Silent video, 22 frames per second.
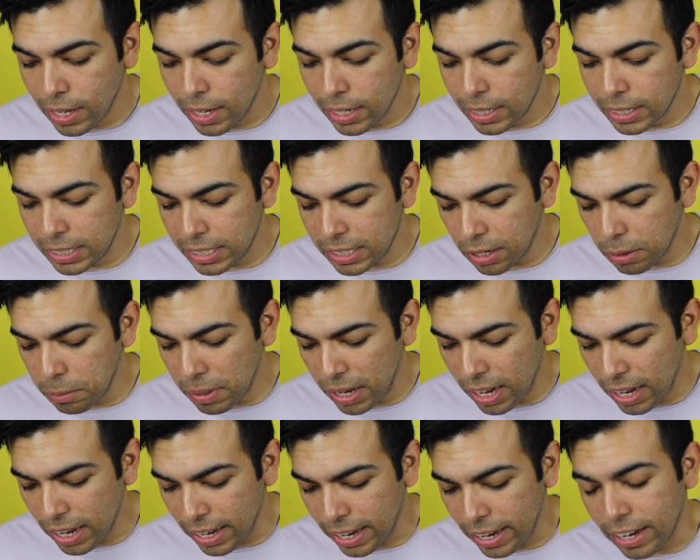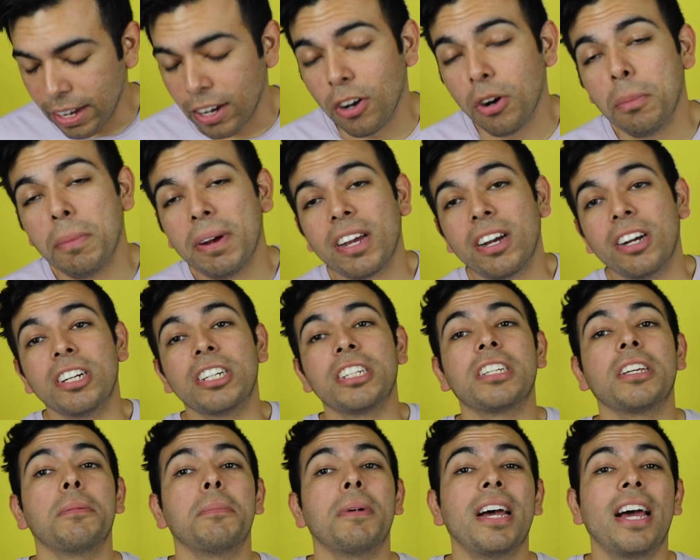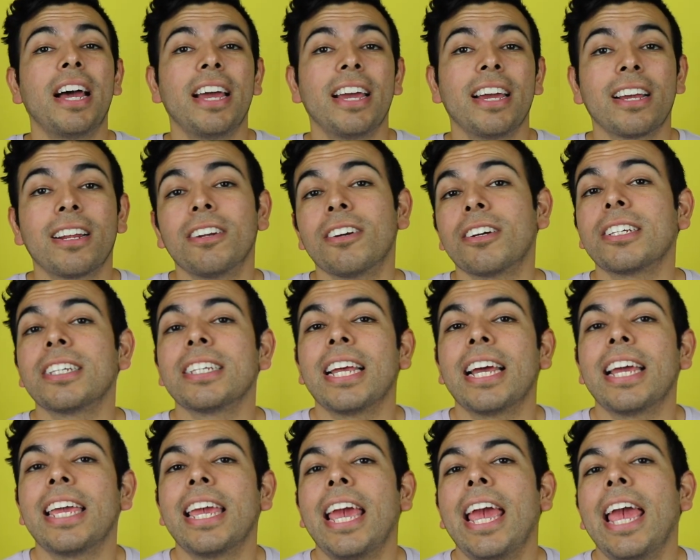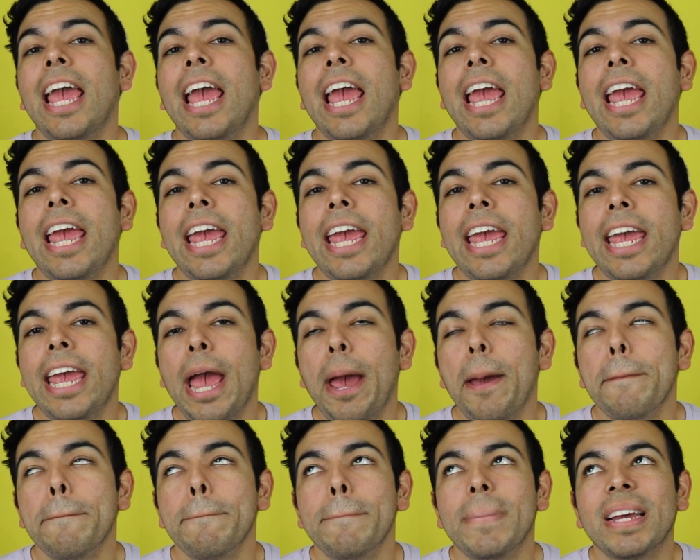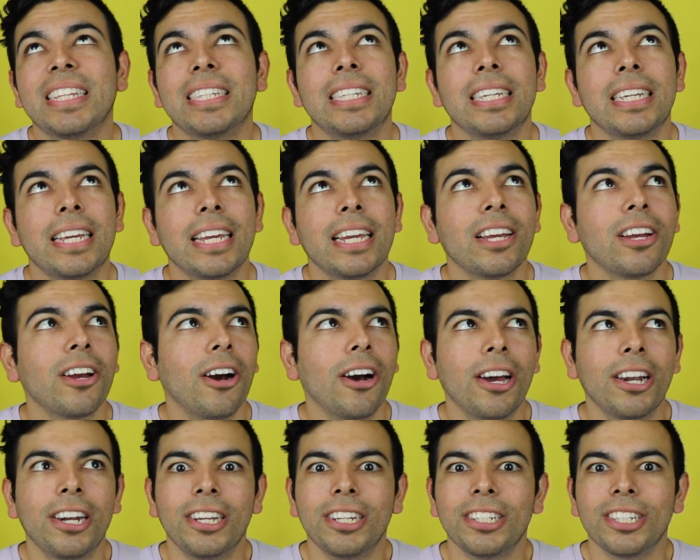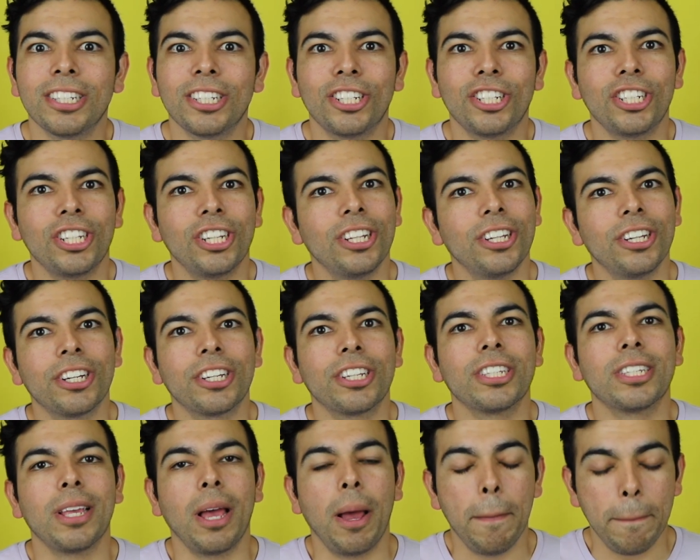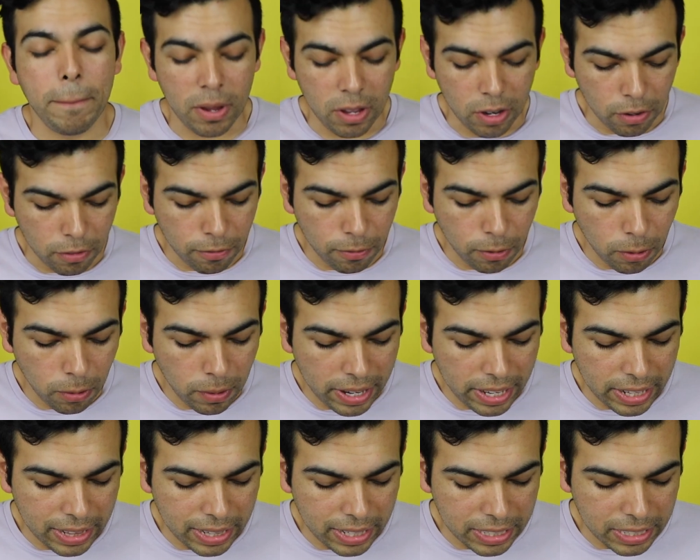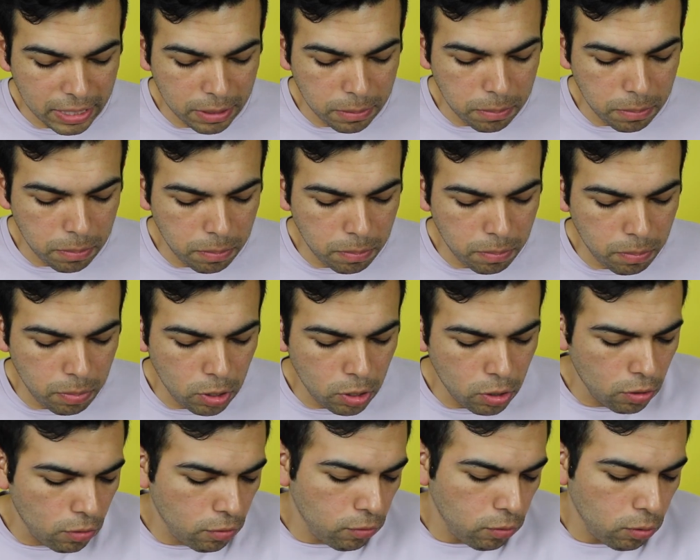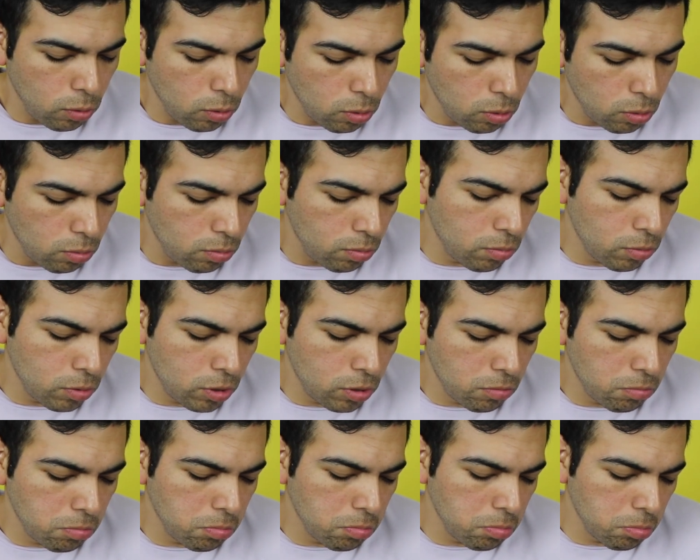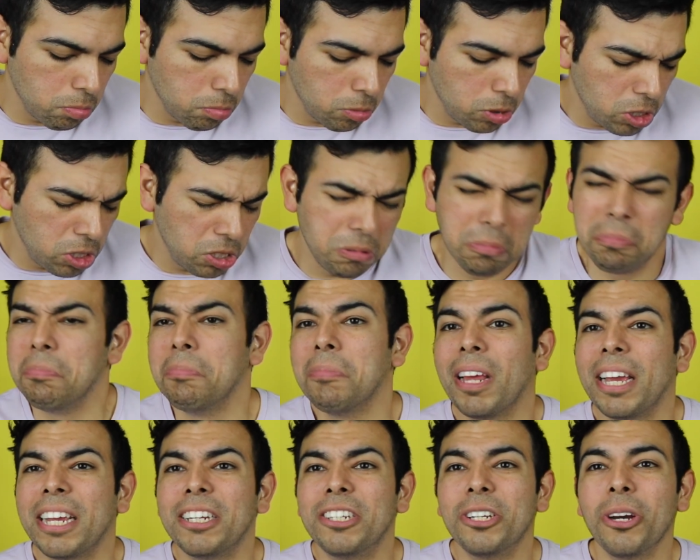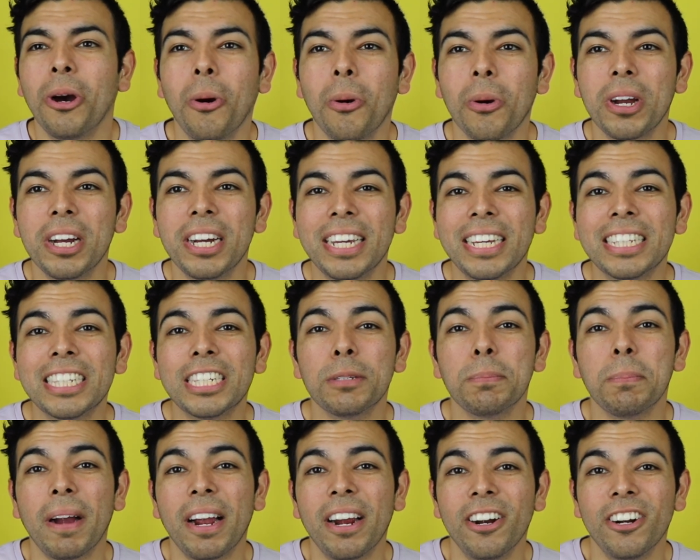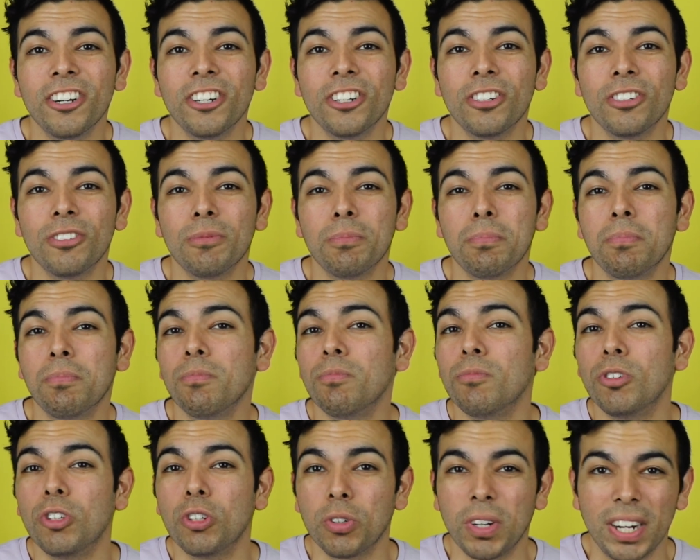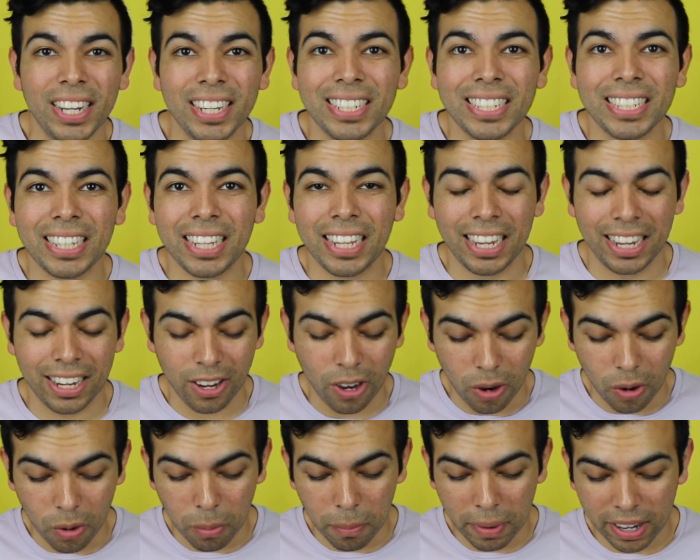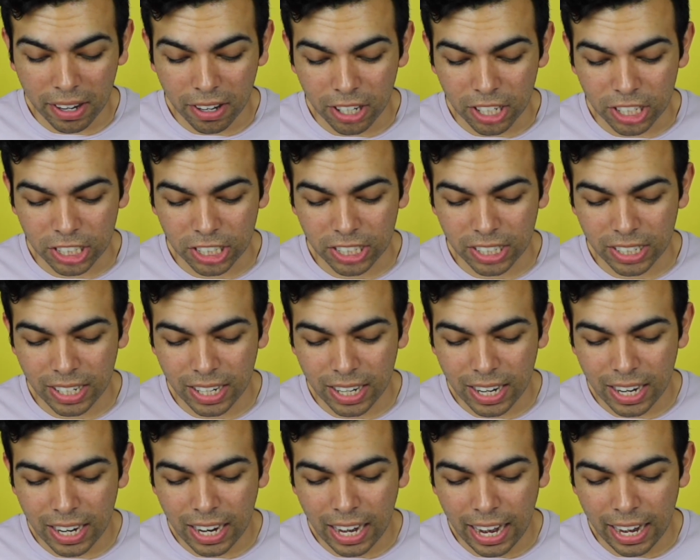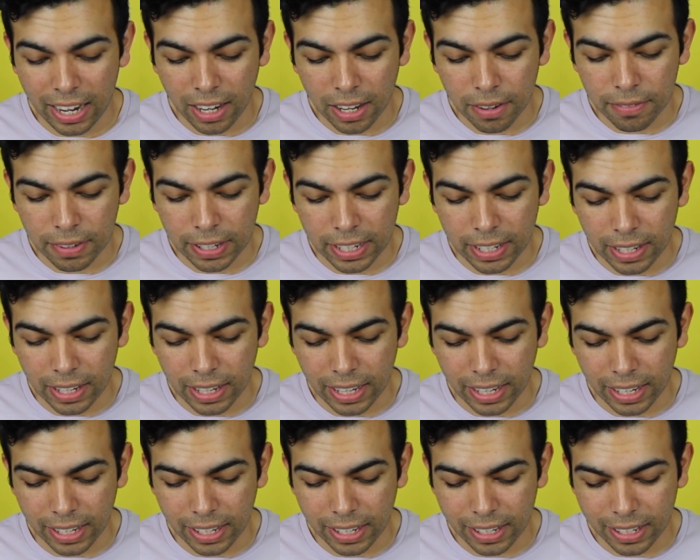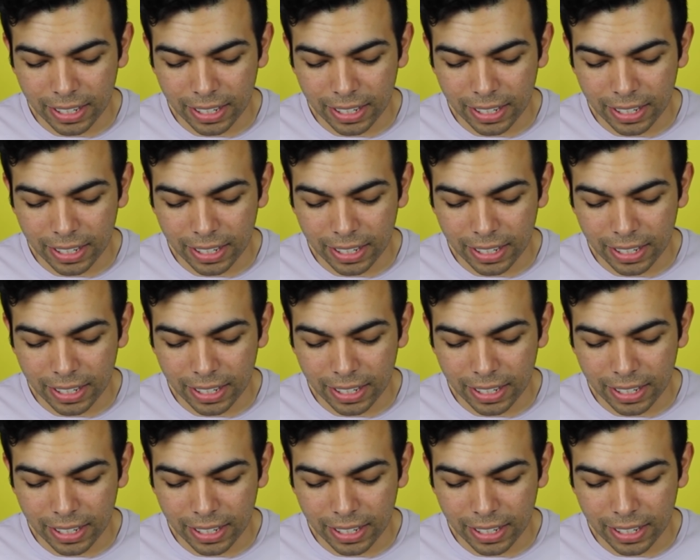Salma Hayek. Oh my gosh, Salma Hayek looks like a Mexican goddess. She looks beautiful in this beautiful like toga inspired dress. Like, oh my gosh, I love it. Like,